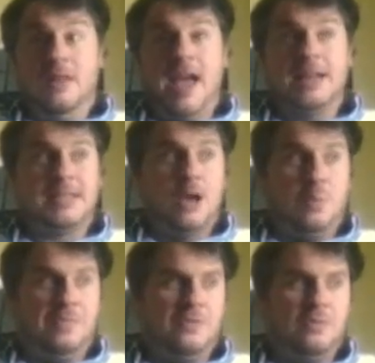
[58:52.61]
That's
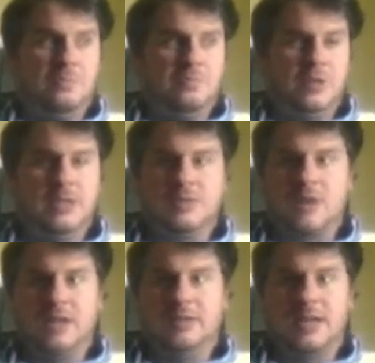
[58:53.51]
helpful because, right,